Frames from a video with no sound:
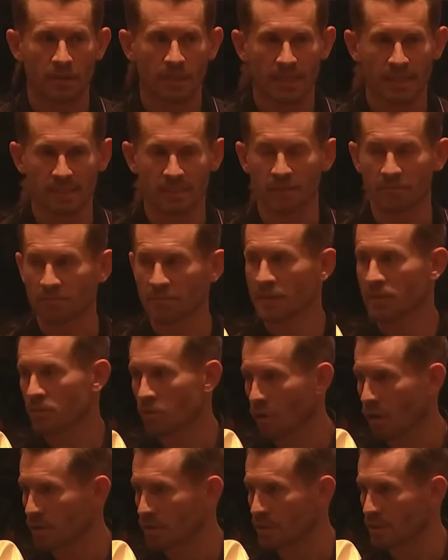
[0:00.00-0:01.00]
is the fifth
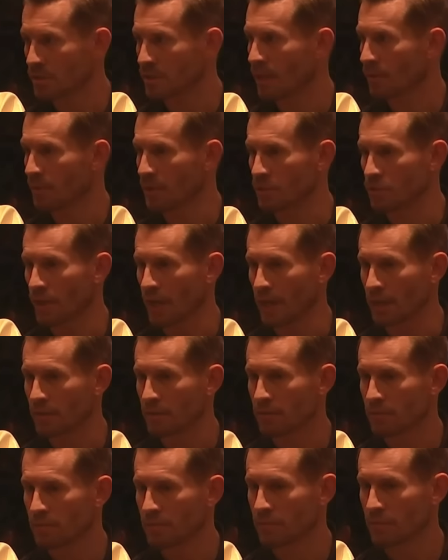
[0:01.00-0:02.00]
largest that we train
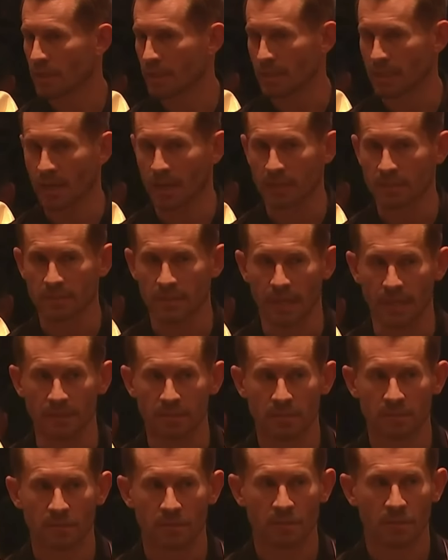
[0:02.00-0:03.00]
in the United States.